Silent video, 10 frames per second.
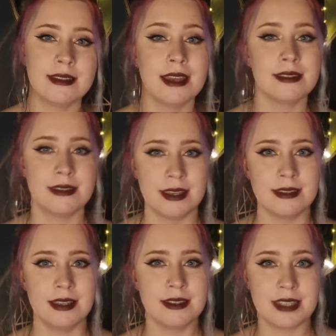and
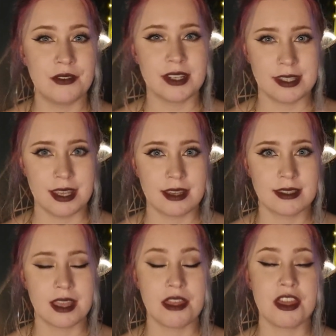
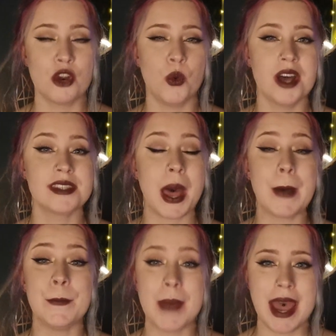1676, there was a
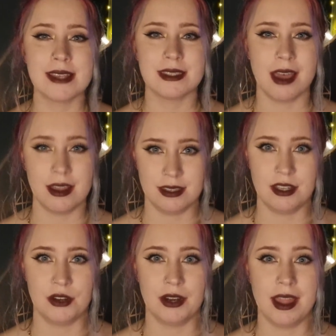mass
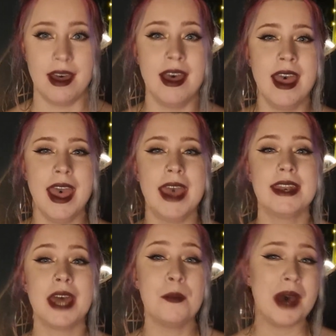hysteria
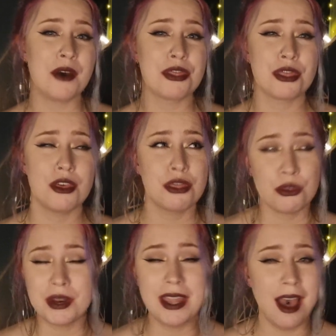and about
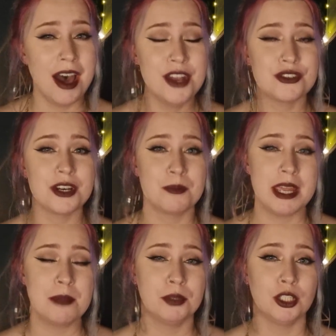300
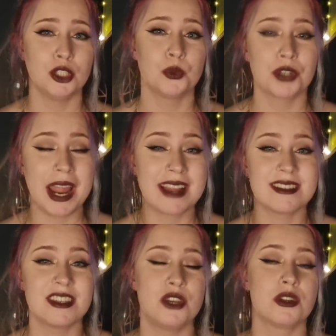people were
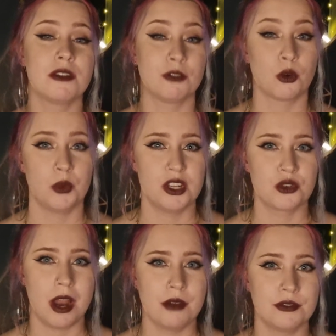executed for
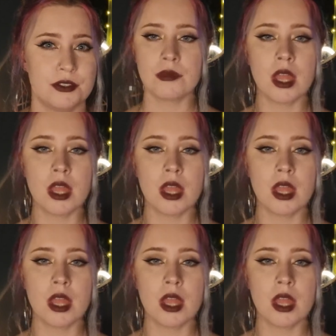witchcraft.